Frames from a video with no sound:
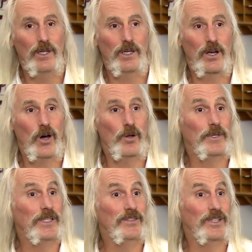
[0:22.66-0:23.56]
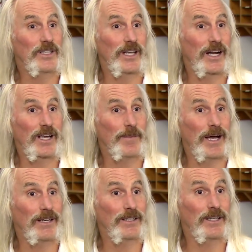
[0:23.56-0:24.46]
called me and said, can I come
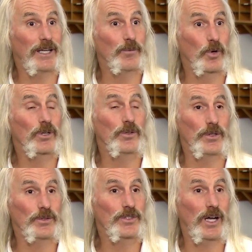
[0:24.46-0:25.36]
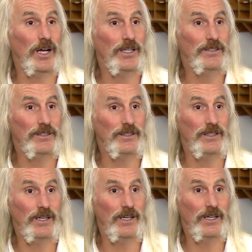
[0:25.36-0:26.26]
out and work on those guys? And
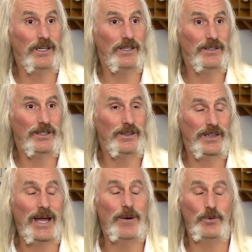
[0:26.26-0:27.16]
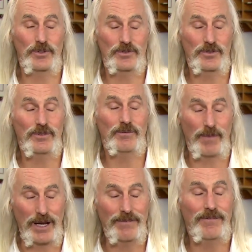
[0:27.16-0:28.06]
that was
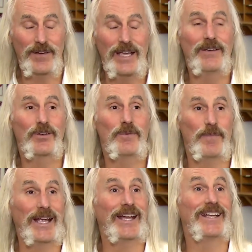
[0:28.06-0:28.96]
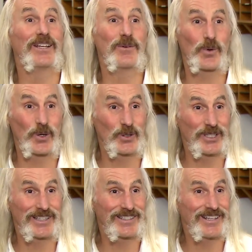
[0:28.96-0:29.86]
my favorite band in the world
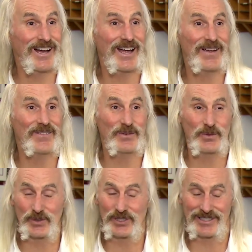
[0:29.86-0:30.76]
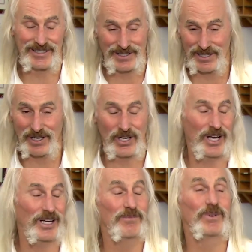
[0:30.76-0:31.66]
at the time. It was an
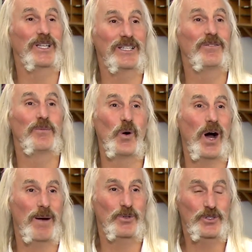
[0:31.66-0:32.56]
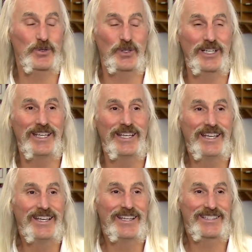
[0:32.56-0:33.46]
unbelievable opportunity.
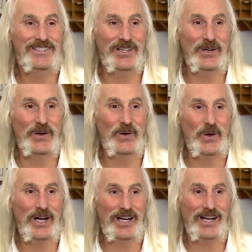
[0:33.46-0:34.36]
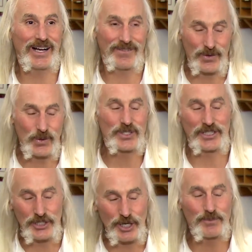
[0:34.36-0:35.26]
So of course I
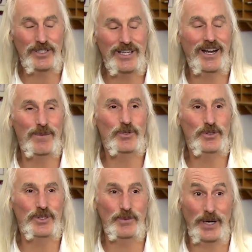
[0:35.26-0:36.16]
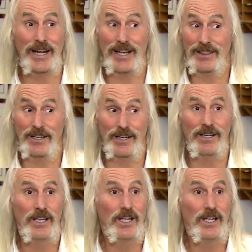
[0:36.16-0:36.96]
jumped at that opportunity, ran out there,